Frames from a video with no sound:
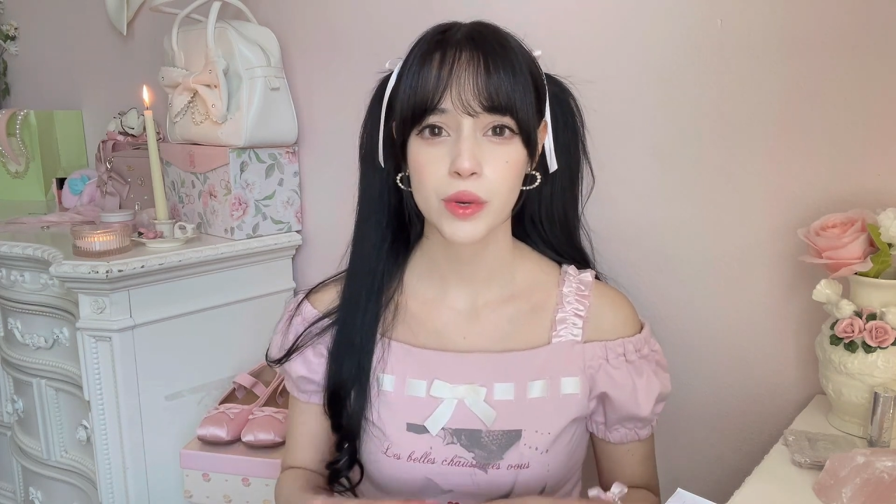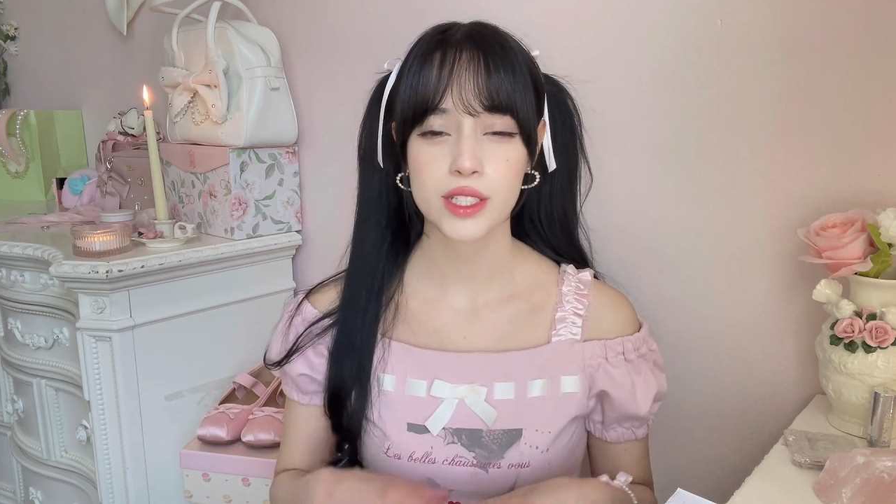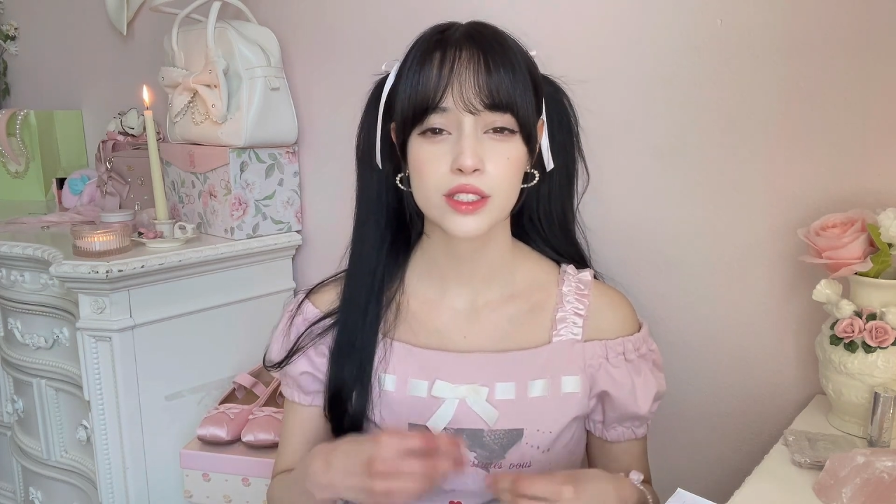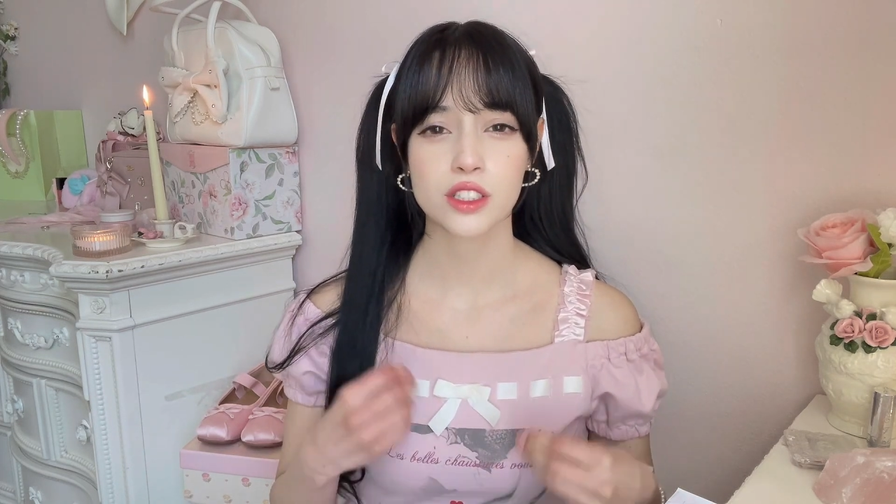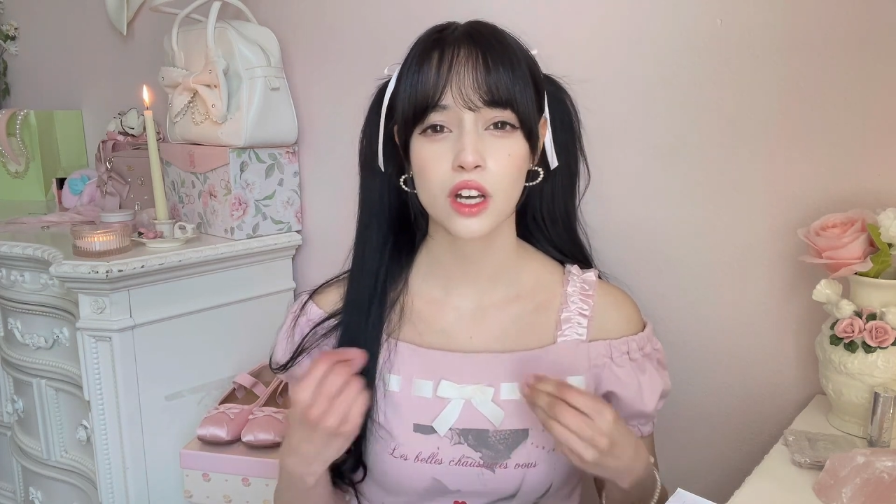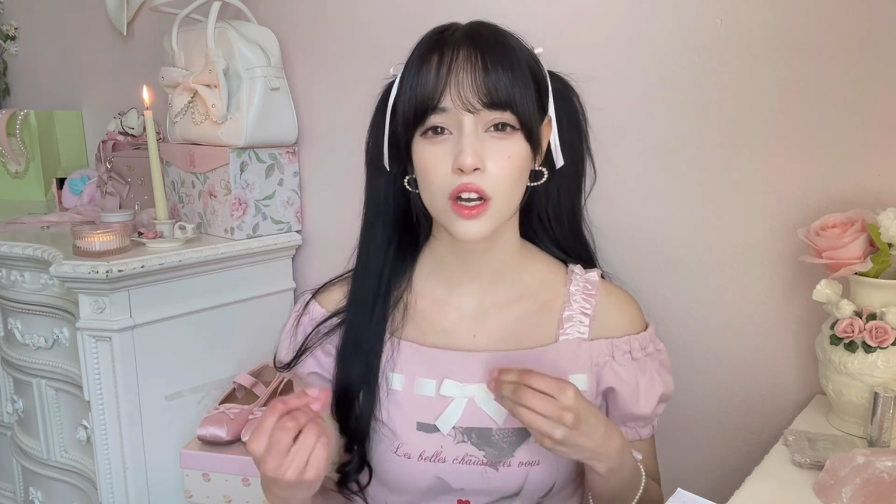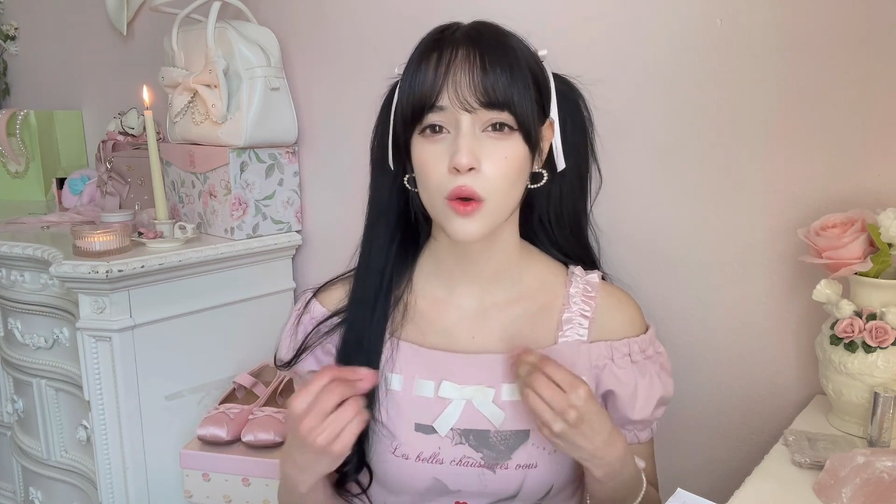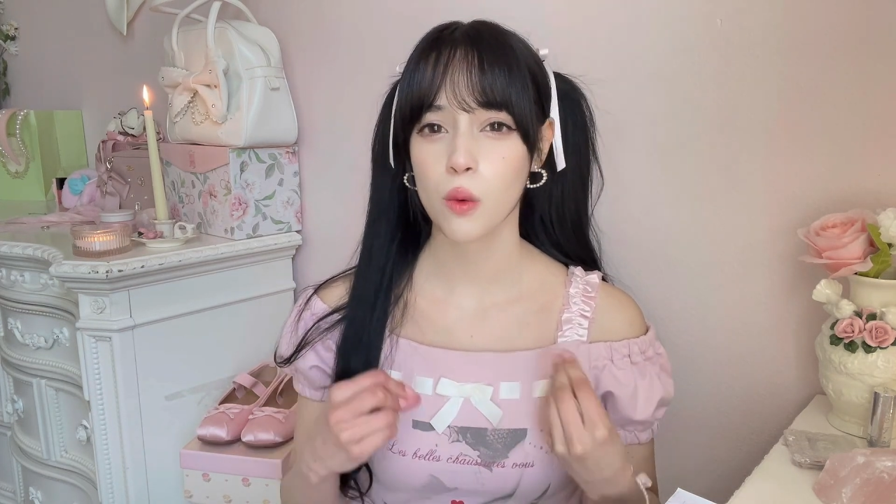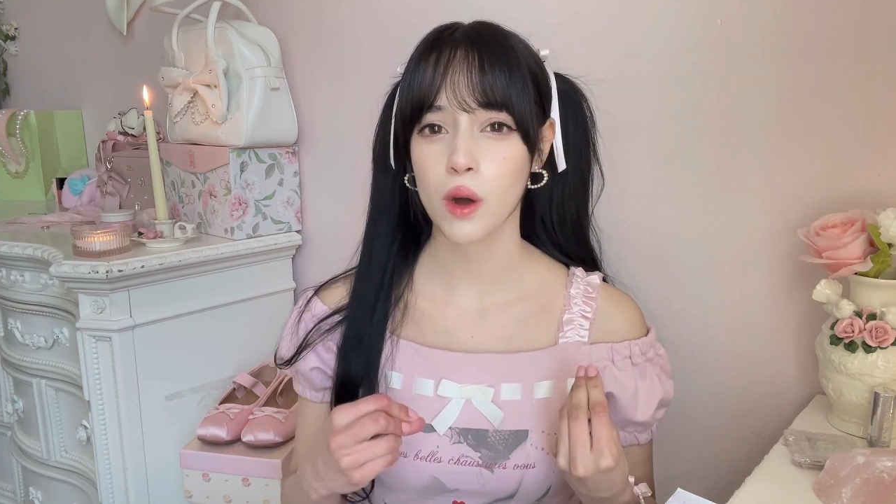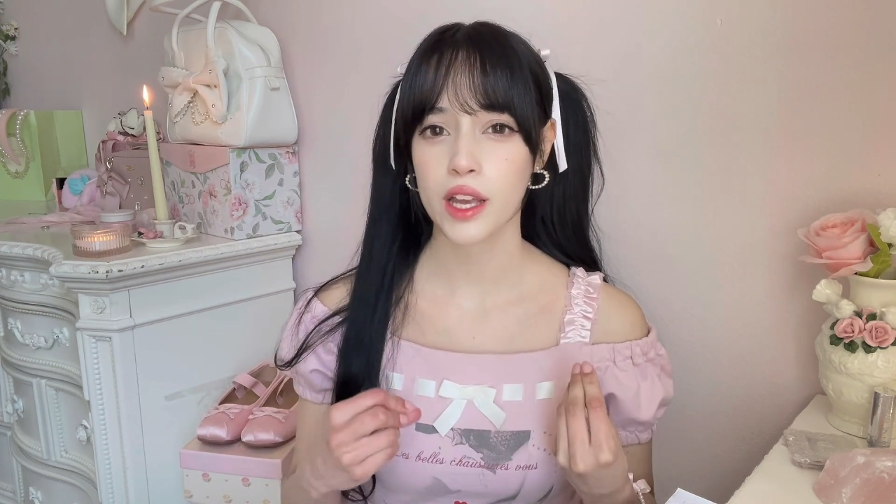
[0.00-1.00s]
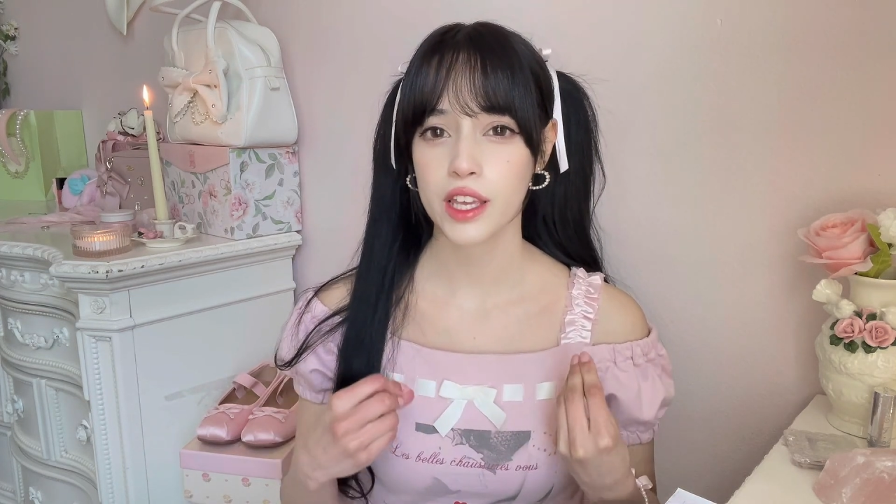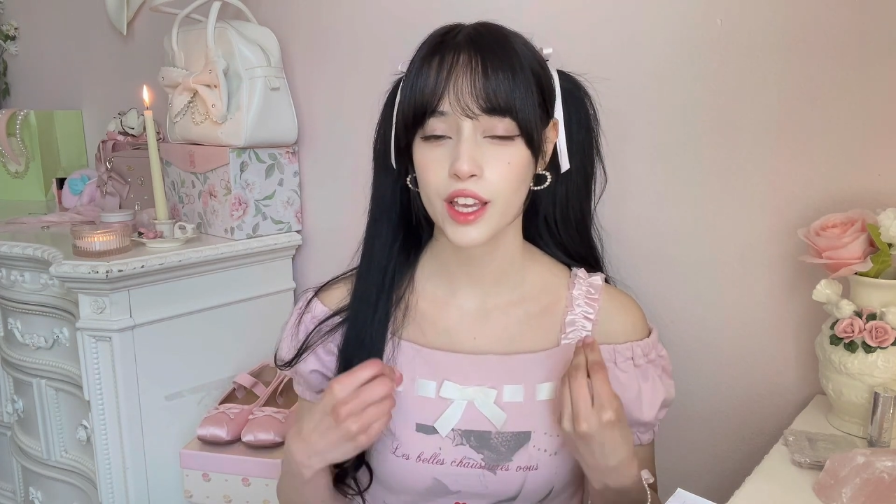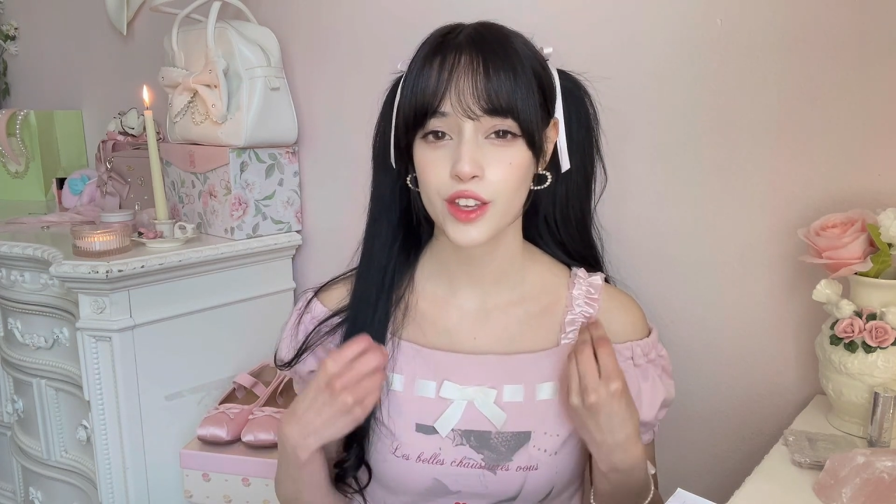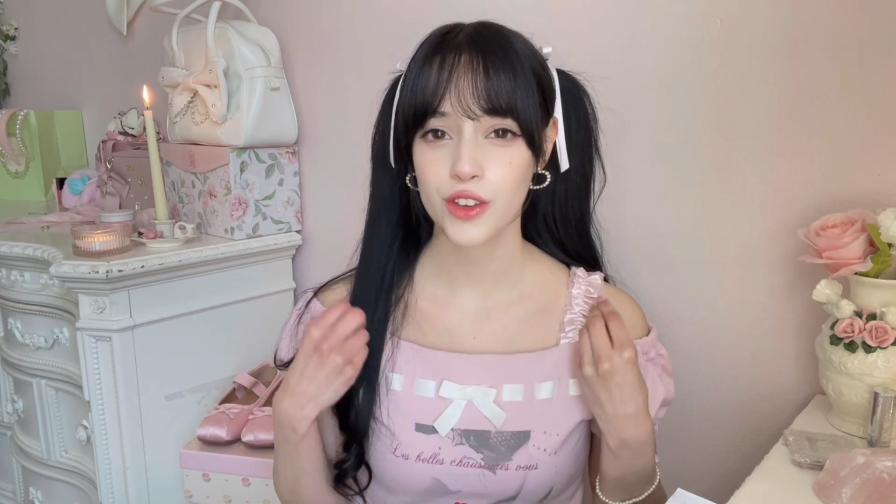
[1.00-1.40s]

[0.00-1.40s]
but it's not quite